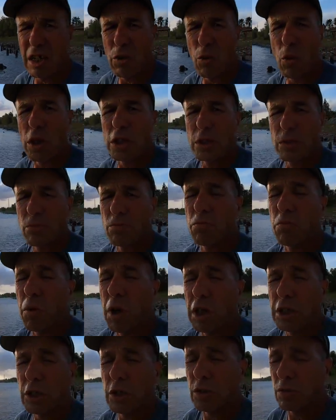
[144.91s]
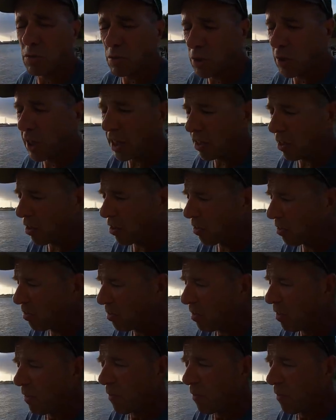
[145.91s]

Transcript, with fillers: It was much thicker